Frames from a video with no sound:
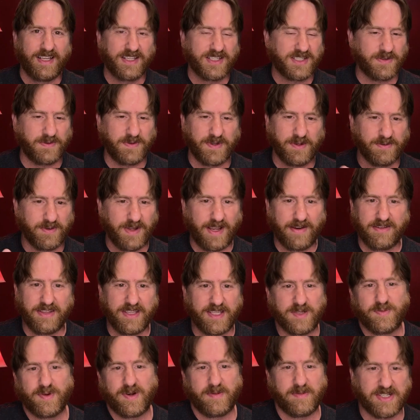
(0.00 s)
so
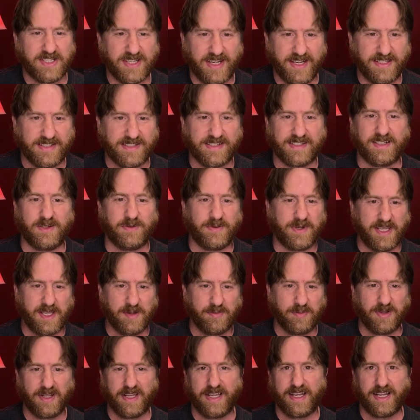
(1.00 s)
everything's pretty much instant. We
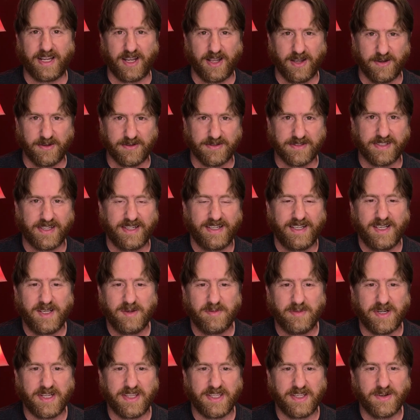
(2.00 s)
hit play, it goes.
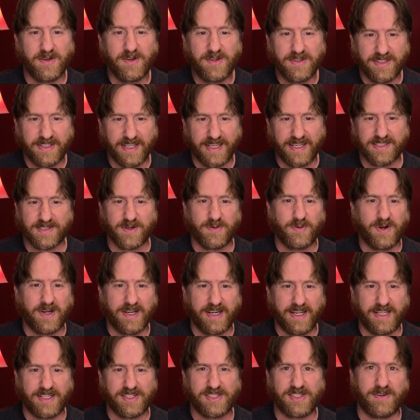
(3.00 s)
But in the old days, a
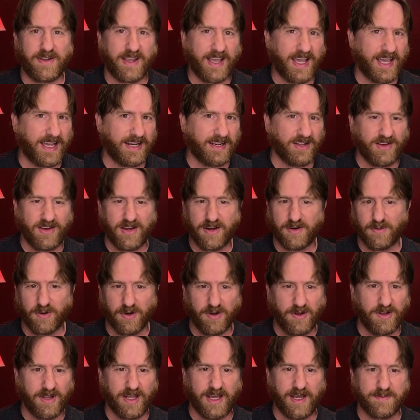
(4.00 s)
1-inch, you had long
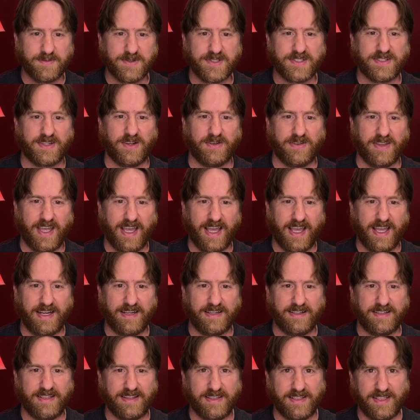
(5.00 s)
roll-ups so
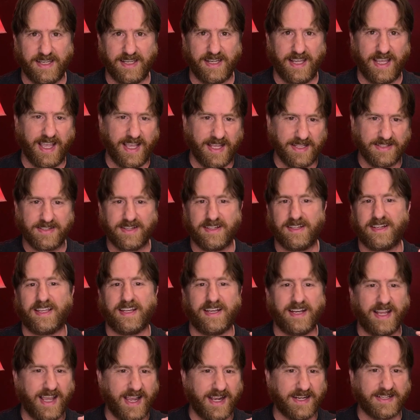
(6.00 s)
that the heads could
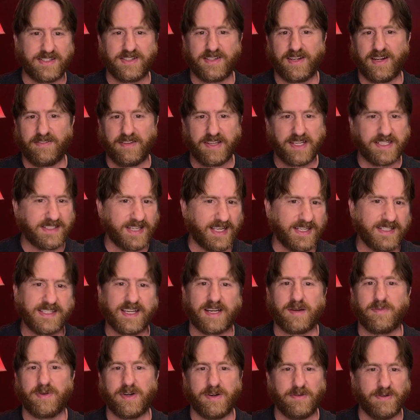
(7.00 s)
connect, as you'd have like a
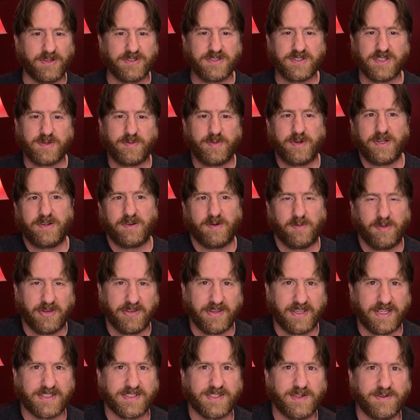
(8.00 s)
10-second pre-roll, so it's a pretty normal
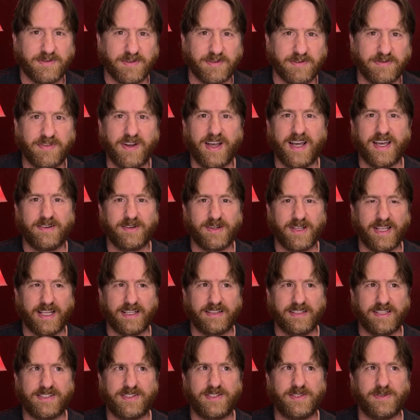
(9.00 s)
thing. So for fun, we're
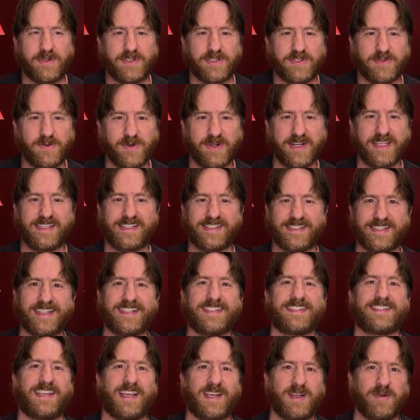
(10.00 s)
like, let's do a
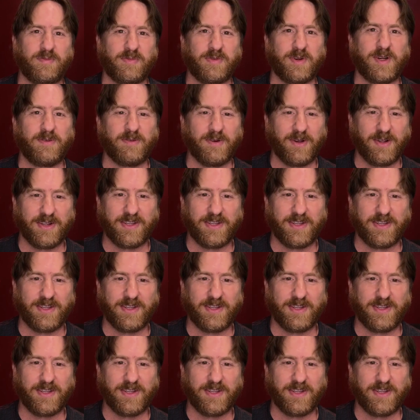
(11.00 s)
26-second pre-roll